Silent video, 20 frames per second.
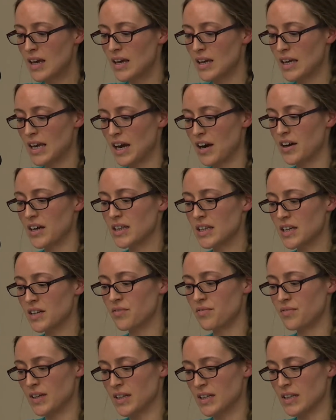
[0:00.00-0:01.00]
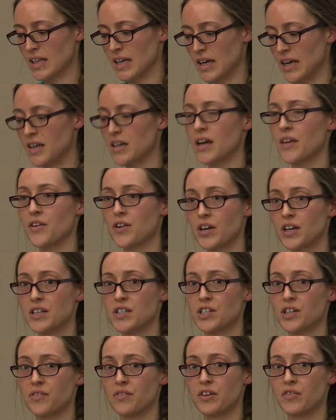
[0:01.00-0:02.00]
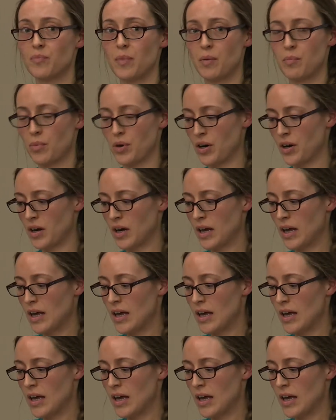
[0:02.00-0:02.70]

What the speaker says: Carrie Lynn Findlay, another Conservative member,